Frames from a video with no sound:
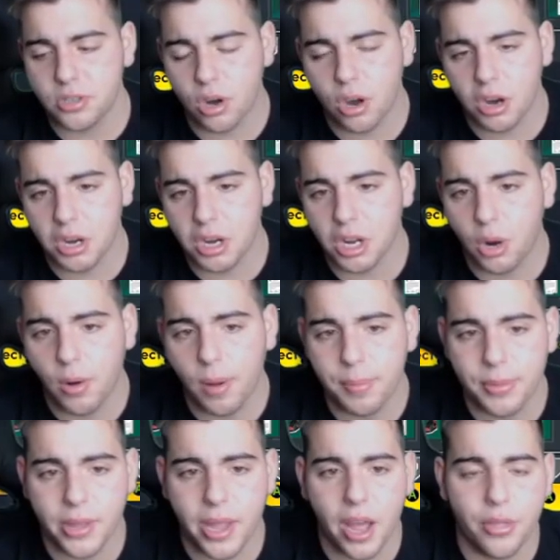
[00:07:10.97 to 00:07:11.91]
aren't going to go
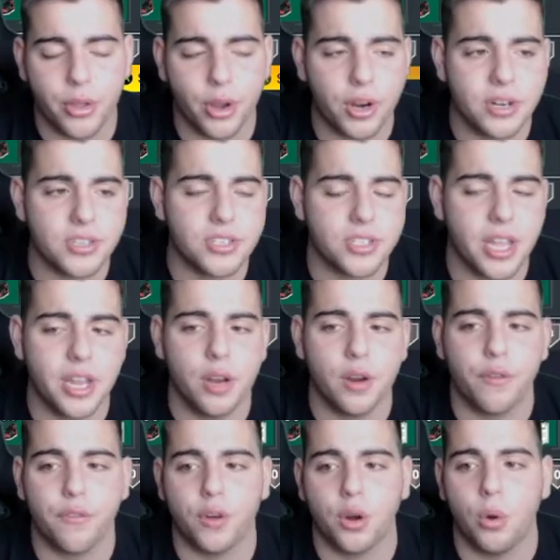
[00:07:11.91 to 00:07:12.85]
up and down. They're going to stay
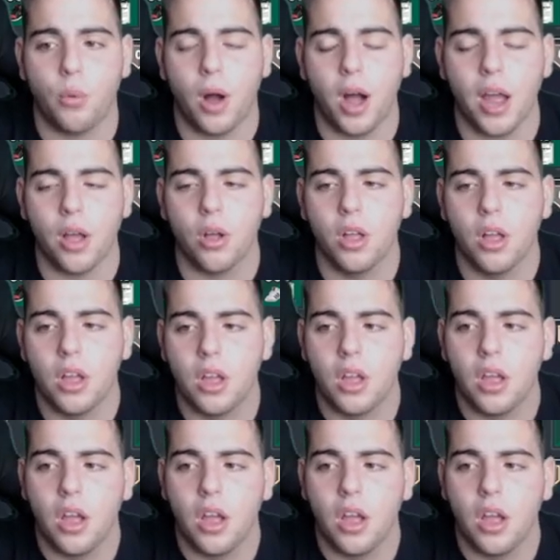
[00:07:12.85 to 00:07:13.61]
here for a while.